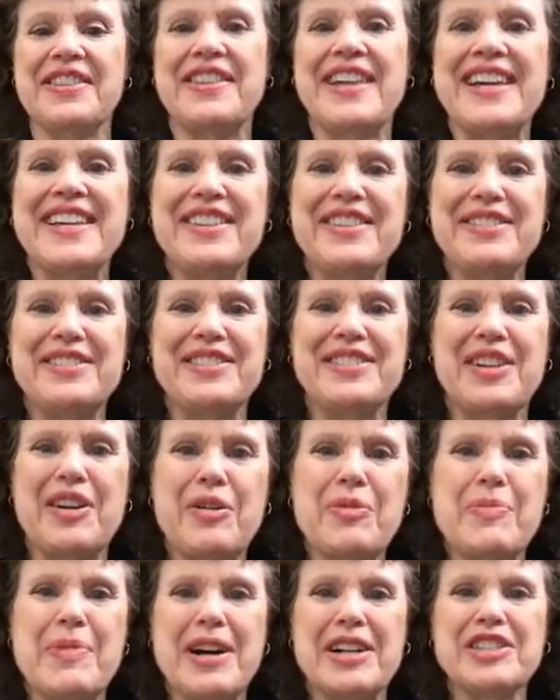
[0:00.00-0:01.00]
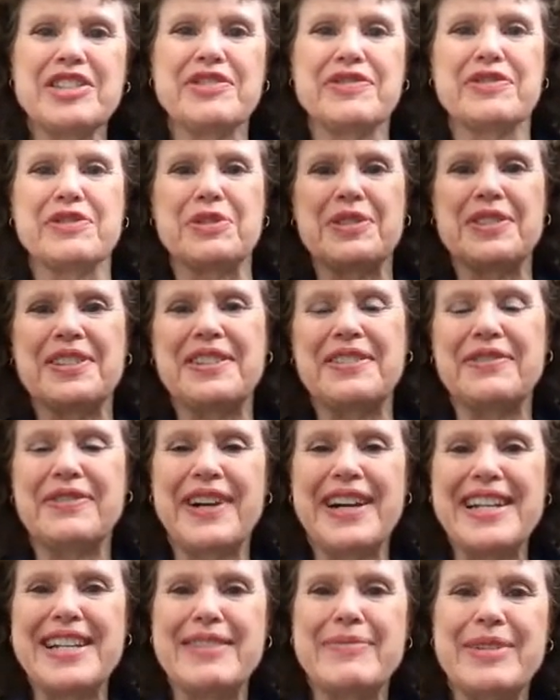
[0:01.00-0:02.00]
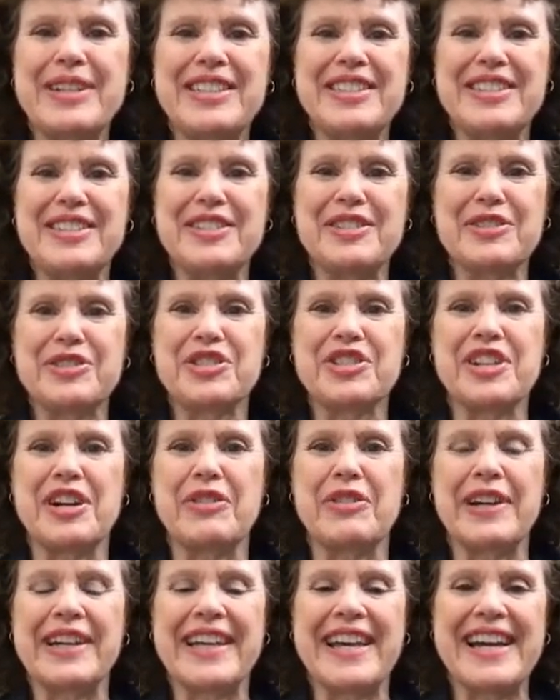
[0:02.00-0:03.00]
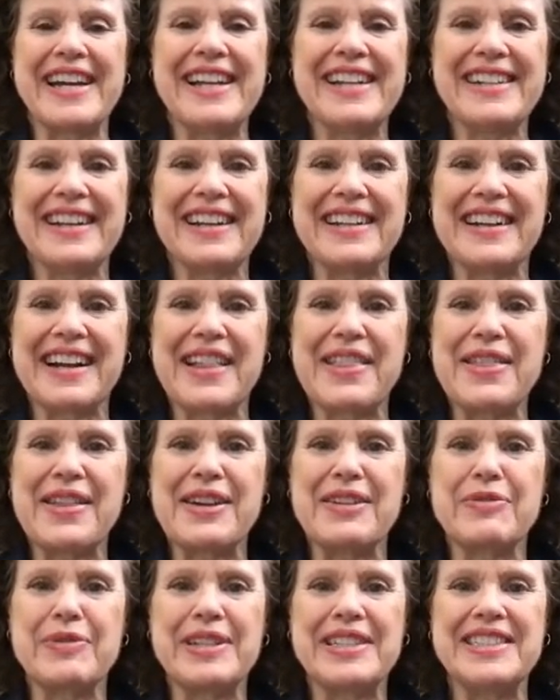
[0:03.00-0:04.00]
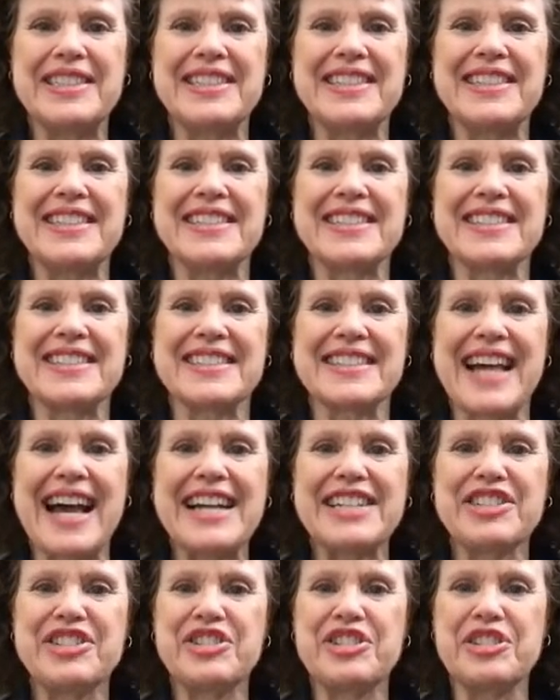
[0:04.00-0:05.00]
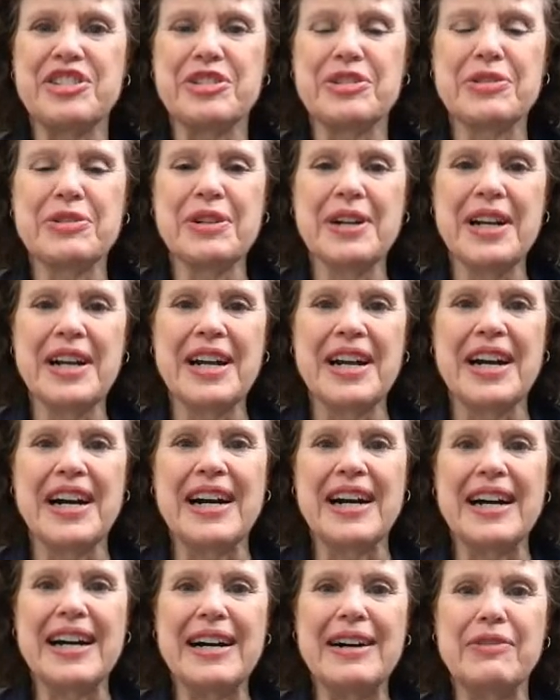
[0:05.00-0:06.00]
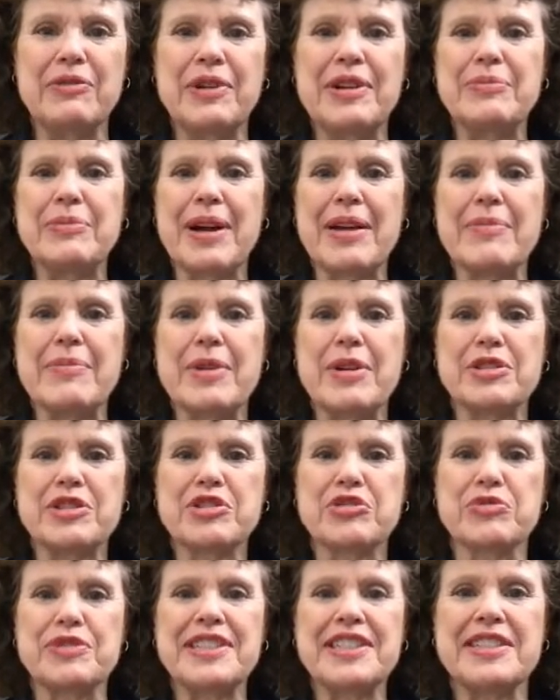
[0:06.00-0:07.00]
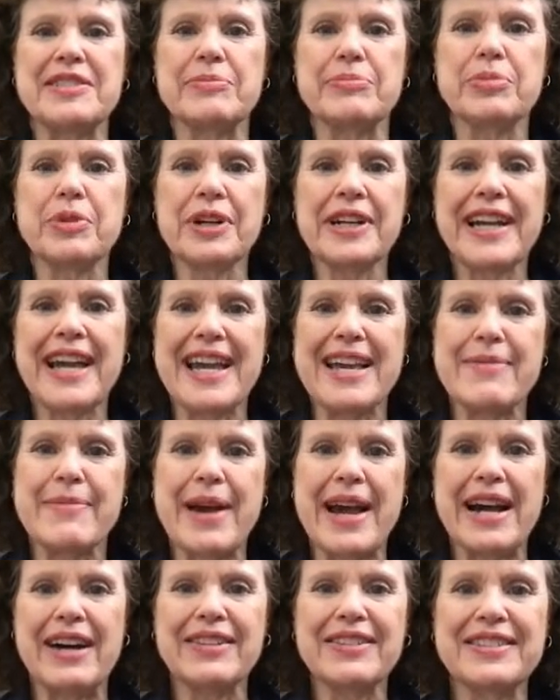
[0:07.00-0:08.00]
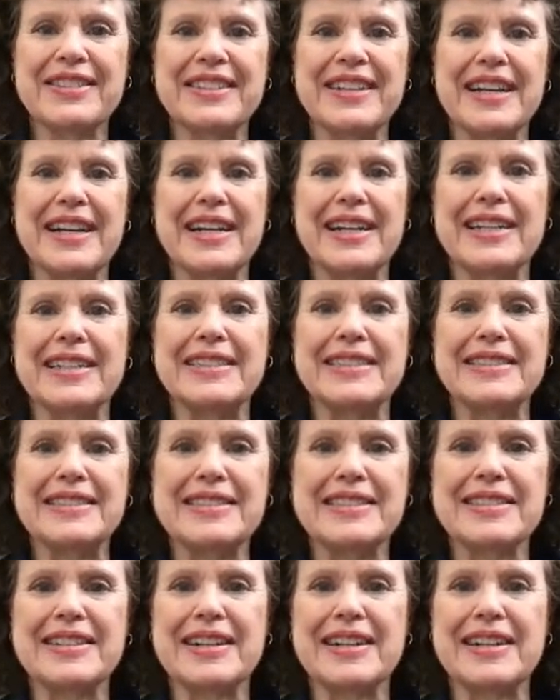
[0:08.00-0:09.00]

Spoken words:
Thank you so much for inviting me to your show again. I think we did this last year when my most recent book came out. And